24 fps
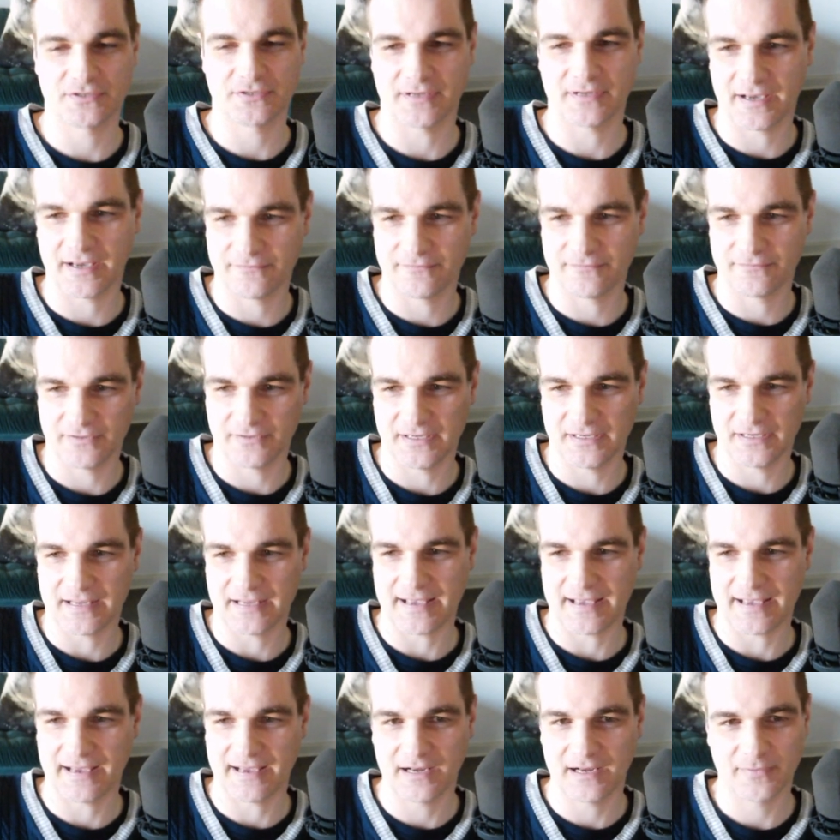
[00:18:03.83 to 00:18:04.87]
every
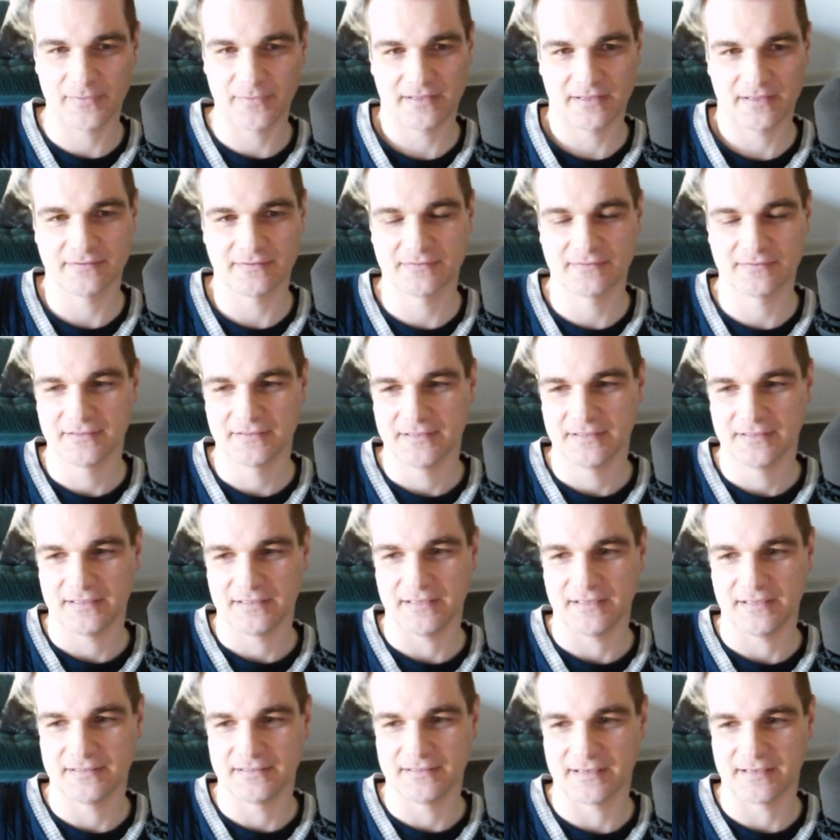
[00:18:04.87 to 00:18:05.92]
element
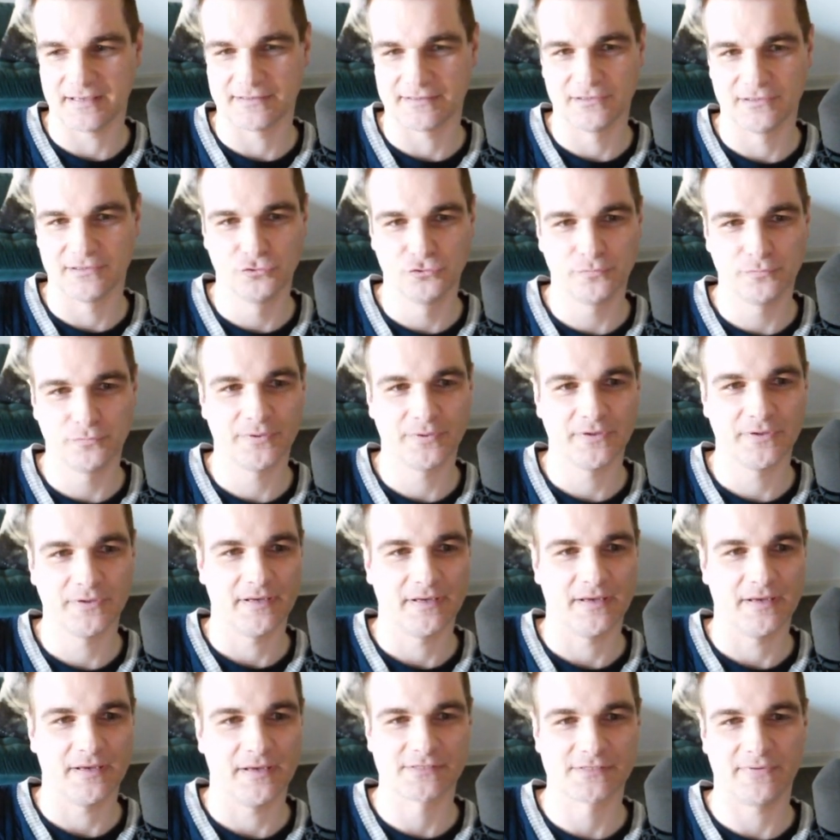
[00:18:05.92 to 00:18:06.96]
in that loop,
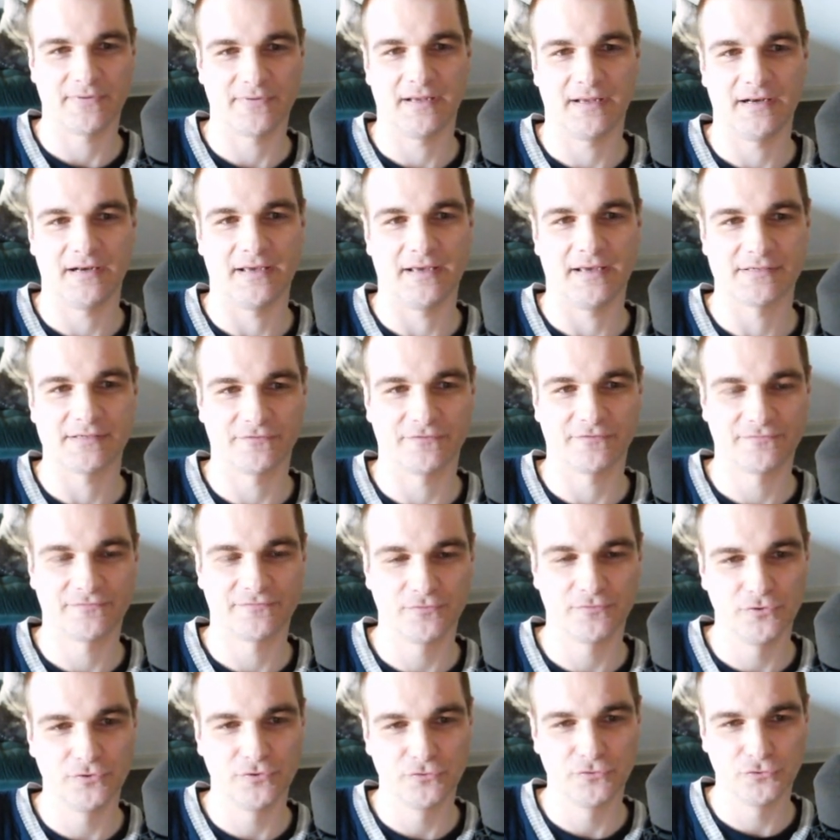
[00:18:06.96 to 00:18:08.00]
as well as the
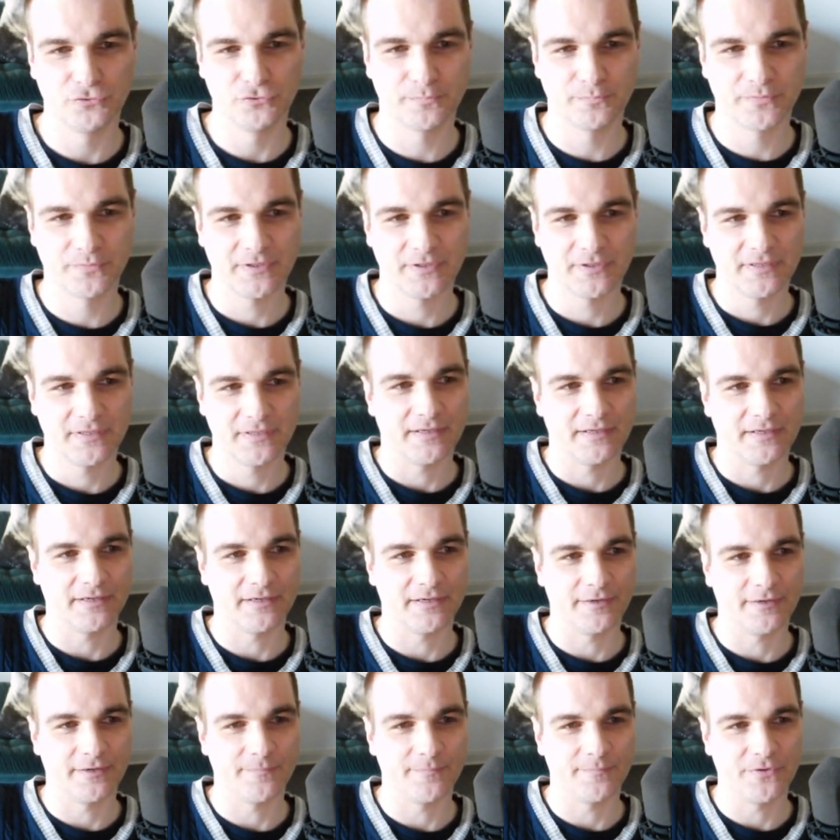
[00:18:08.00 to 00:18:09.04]
full loop.
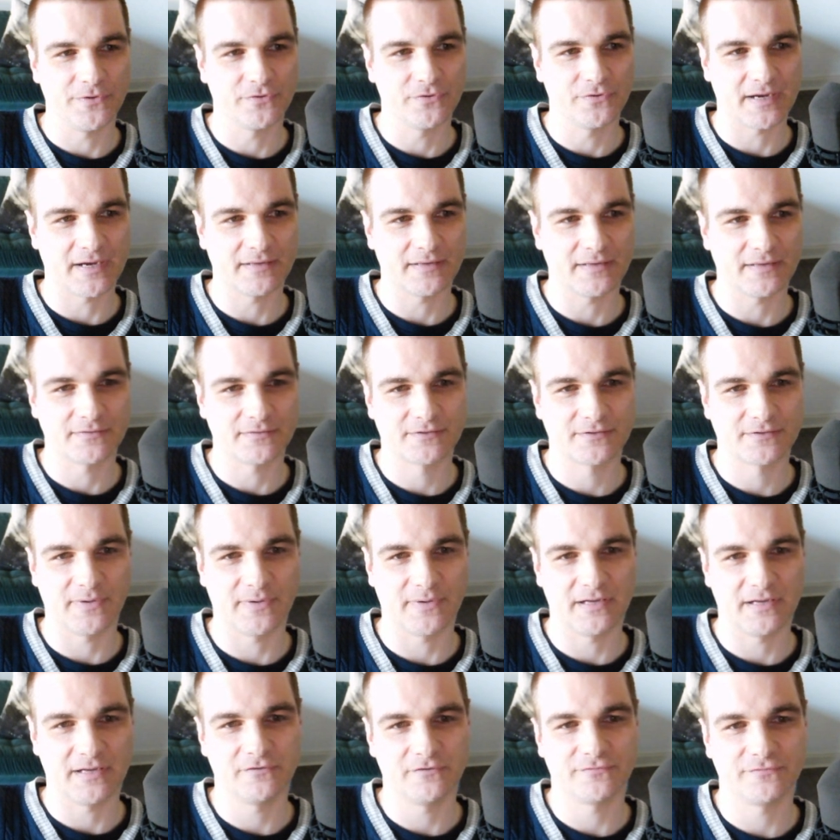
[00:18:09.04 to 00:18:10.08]
You get
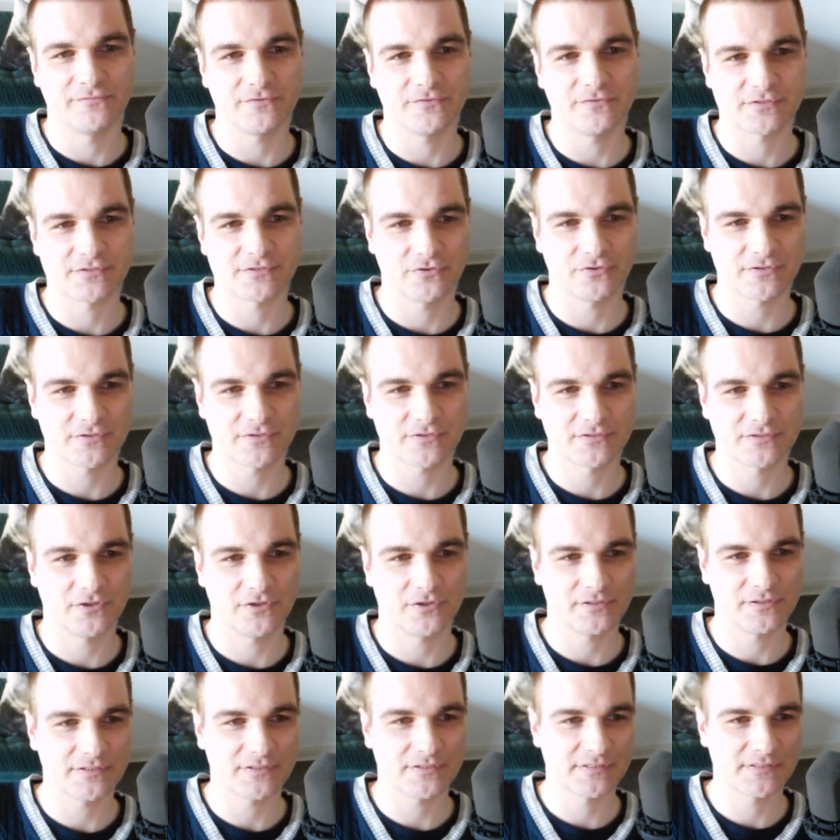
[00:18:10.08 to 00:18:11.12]
12 song
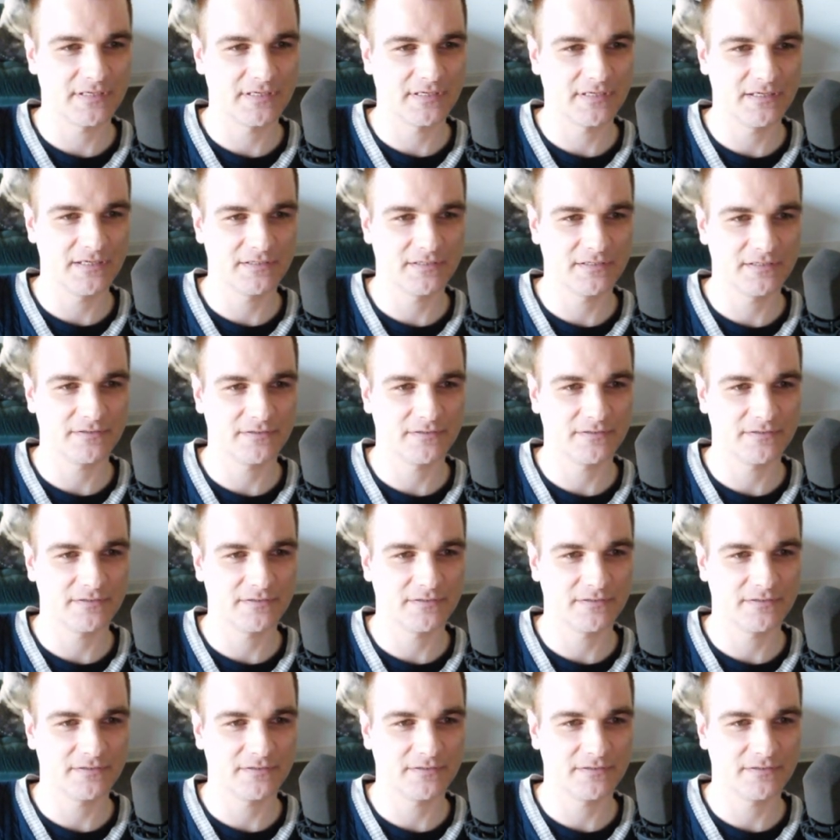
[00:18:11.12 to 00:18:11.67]
starters here.